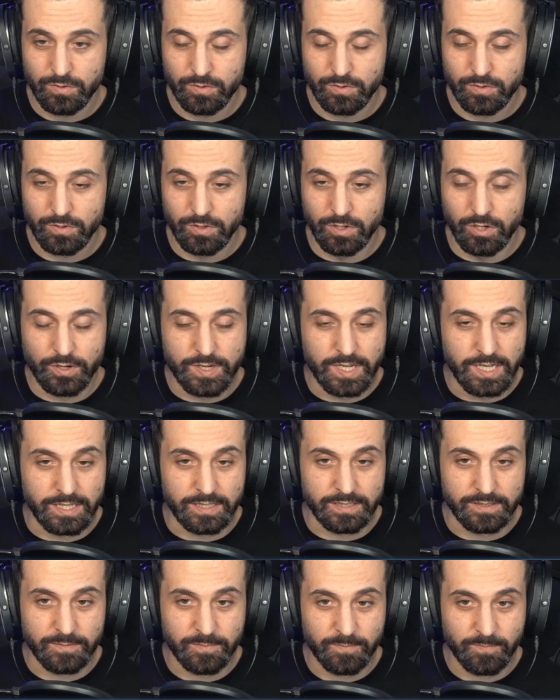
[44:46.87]
Okay.
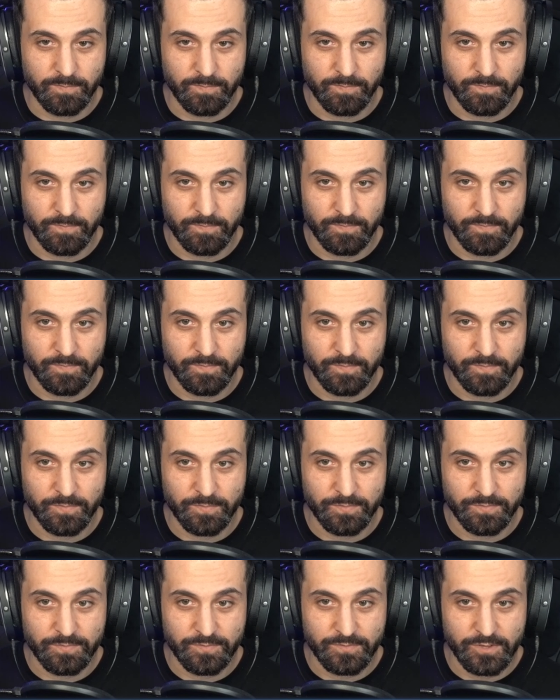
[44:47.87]

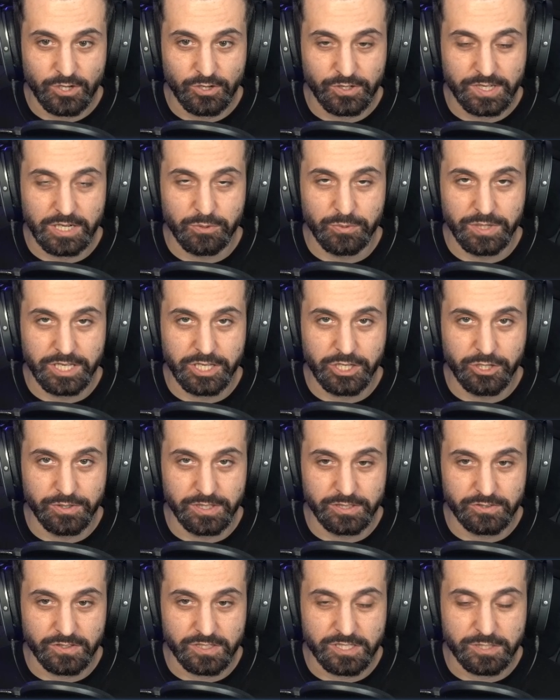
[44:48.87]
Okay, we queued
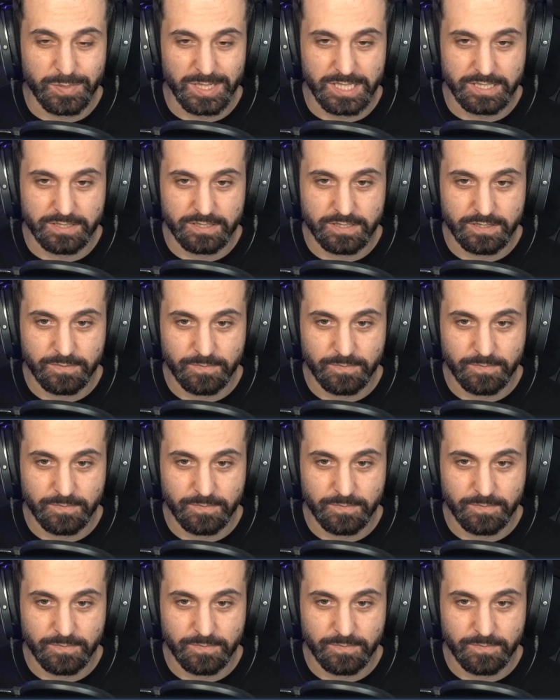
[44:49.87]
into the spice.